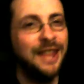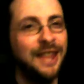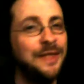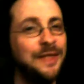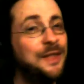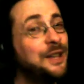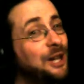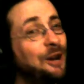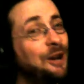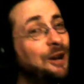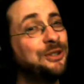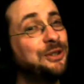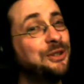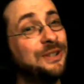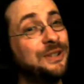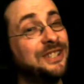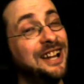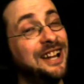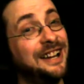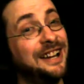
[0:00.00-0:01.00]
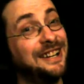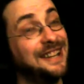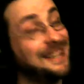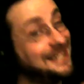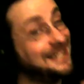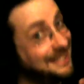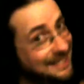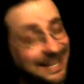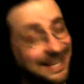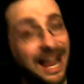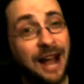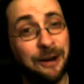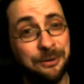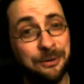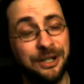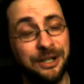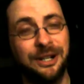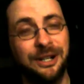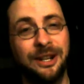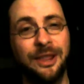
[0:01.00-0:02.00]
The Goza was not
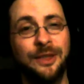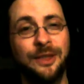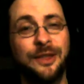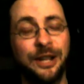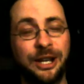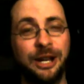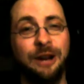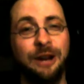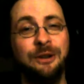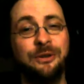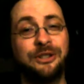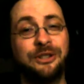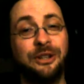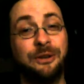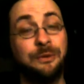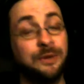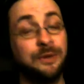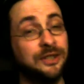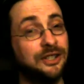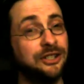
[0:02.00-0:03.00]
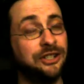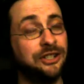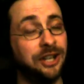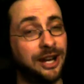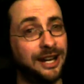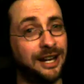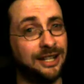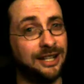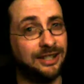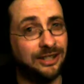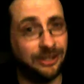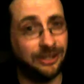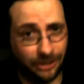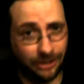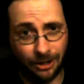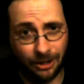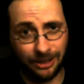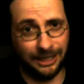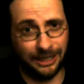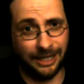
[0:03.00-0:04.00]
sour. The Goza was a giant
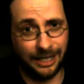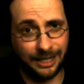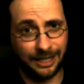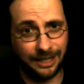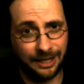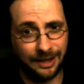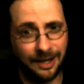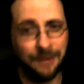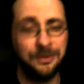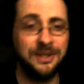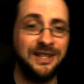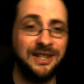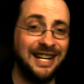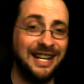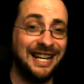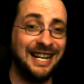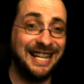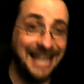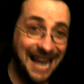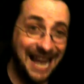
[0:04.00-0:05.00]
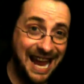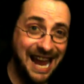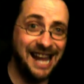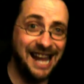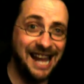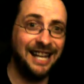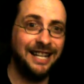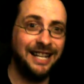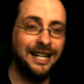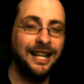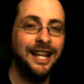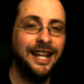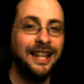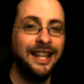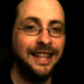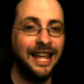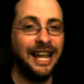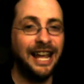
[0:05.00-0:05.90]
salt lick that was in a can that